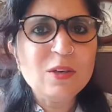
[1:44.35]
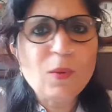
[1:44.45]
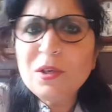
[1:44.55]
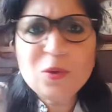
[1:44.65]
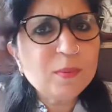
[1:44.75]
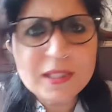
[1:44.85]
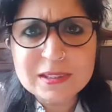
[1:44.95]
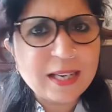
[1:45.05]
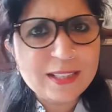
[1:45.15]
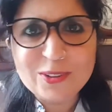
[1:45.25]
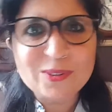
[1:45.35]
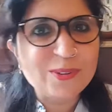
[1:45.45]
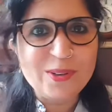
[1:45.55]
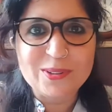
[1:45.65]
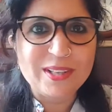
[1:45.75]
Well, nobody is right or
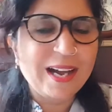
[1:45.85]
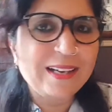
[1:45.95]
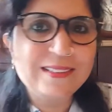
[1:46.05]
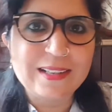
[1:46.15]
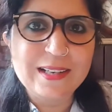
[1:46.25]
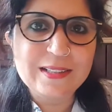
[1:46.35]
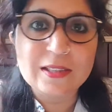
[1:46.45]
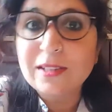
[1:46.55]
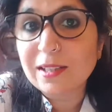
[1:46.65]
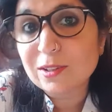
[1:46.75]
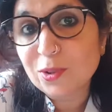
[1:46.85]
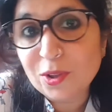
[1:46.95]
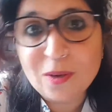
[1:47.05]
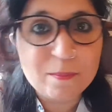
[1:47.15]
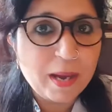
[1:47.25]
wrong, and nothing is good
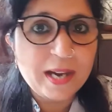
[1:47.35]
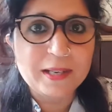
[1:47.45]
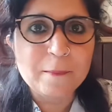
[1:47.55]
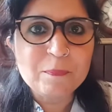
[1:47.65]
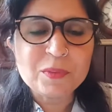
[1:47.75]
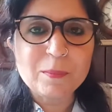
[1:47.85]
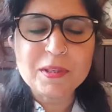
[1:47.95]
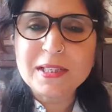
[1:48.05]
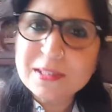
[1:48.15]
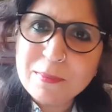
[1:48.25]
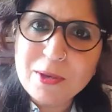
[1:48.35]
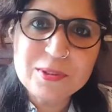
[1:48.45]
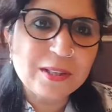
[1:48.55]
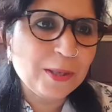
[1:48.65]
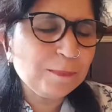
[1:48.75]
or bad. But it's about